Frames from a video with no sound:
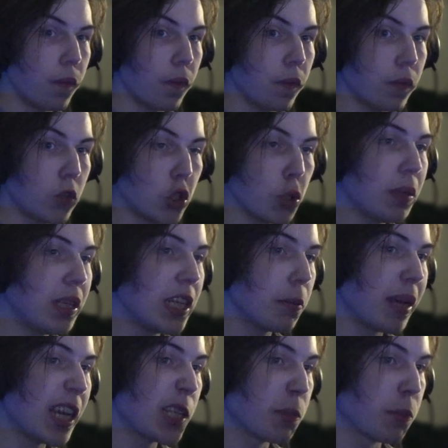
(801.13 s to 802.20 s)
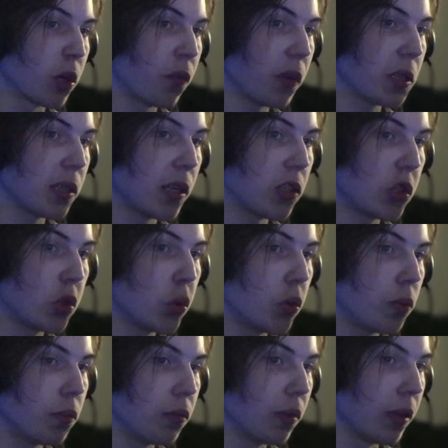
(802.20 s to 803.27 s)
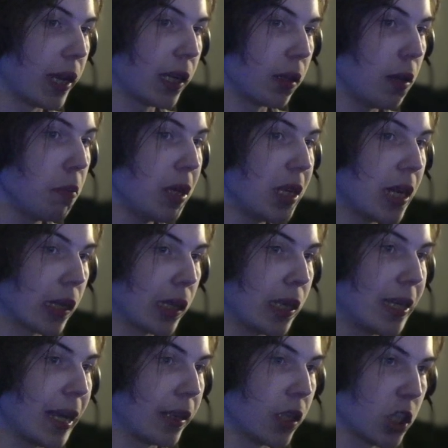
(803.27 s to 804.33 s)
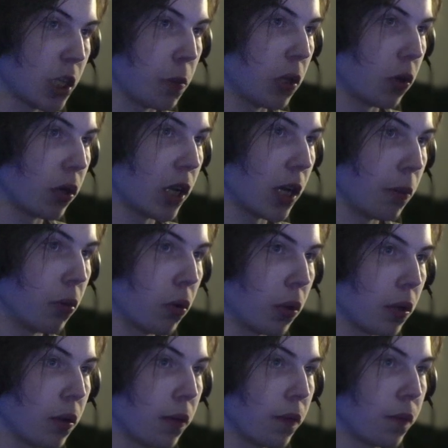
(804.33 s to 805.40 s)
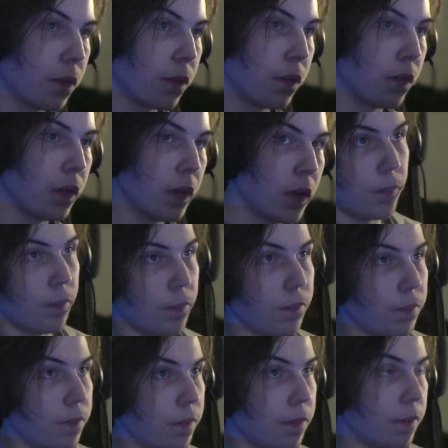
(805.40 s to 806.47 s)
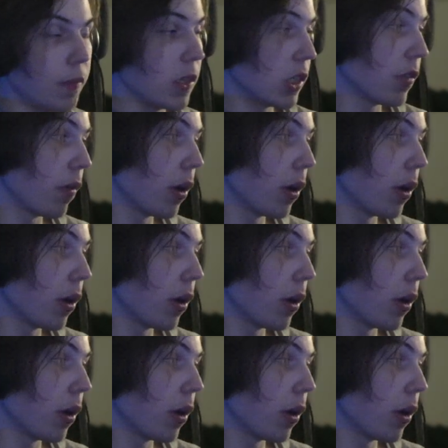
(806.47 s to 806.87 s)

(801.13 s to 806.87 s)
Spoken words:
to me, it makes perfect sense to, like, immediately get this community on board. This is a very